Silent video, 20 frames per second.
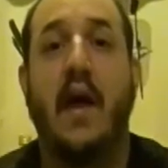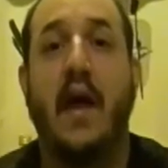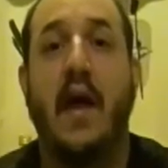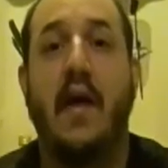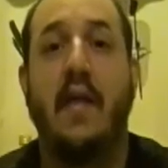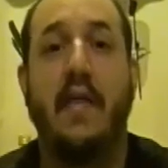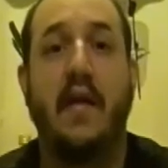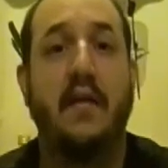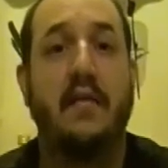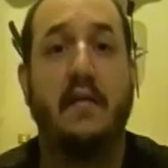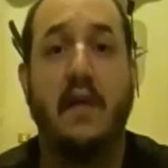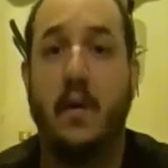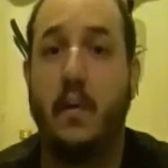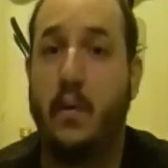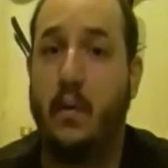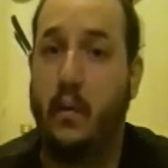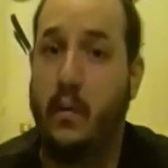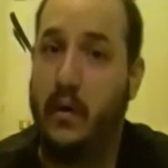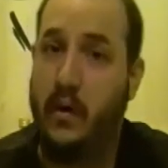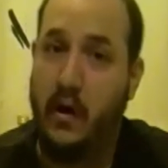And that's not
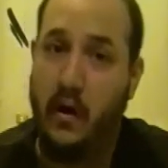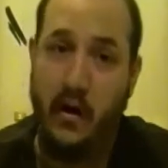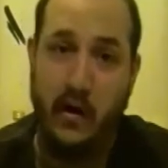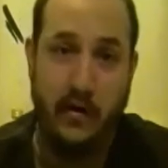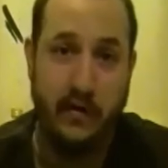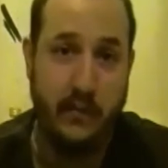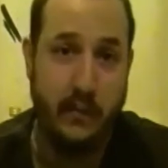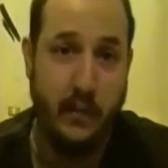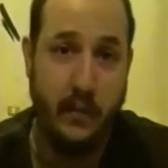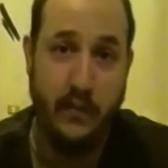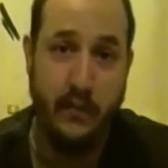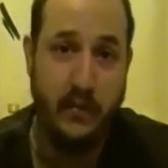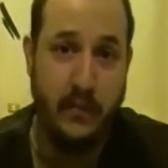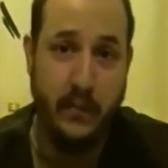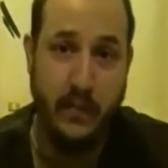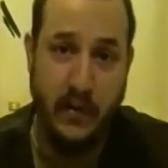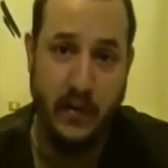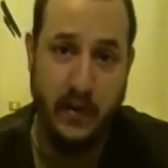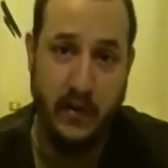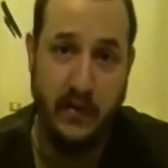what we are supposed
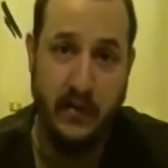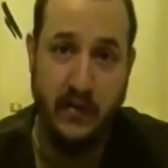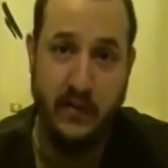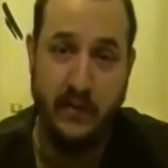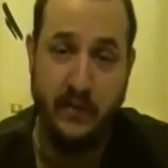to be.